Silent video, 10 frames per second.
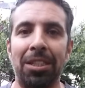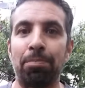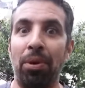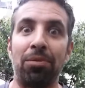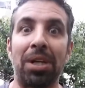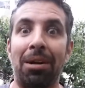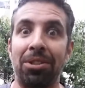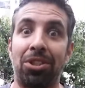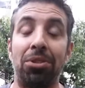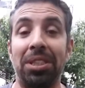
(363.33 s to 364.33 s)
To the point where I
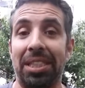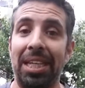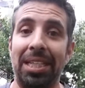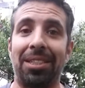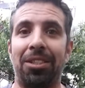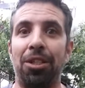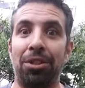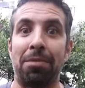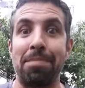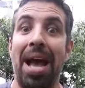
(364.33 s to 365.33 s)
was doing things, you know,
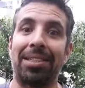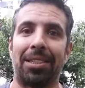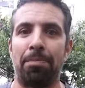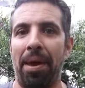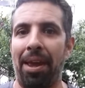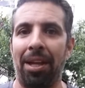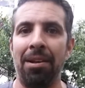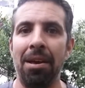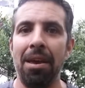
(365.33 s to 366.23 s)
to mask the pain.